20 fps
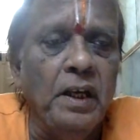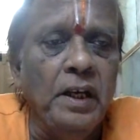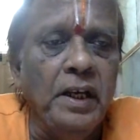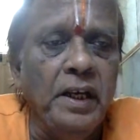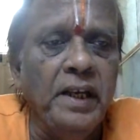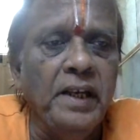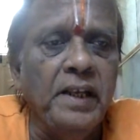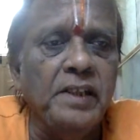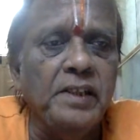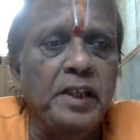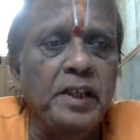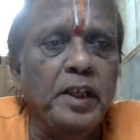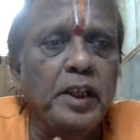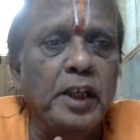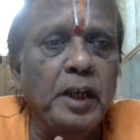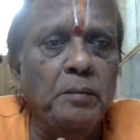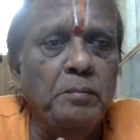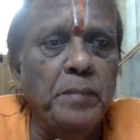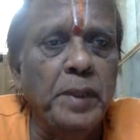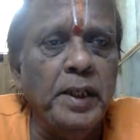it is
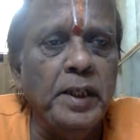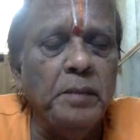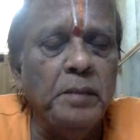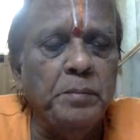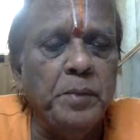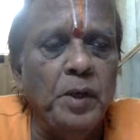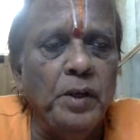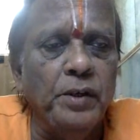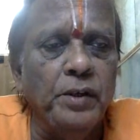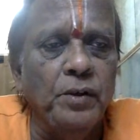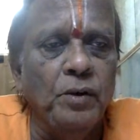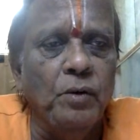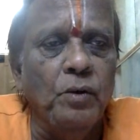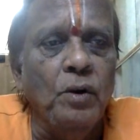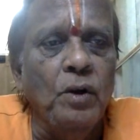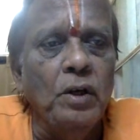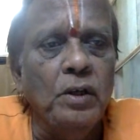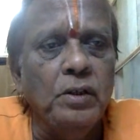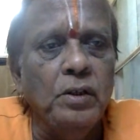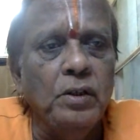incumbent upon you
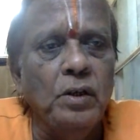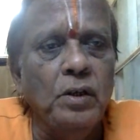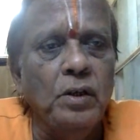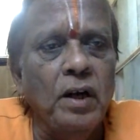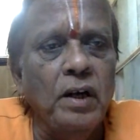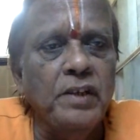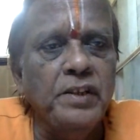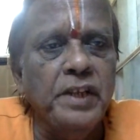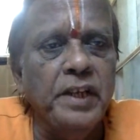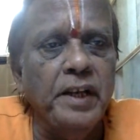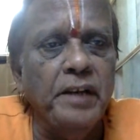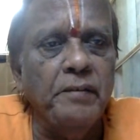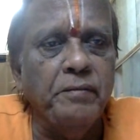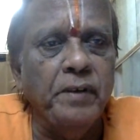to lodge an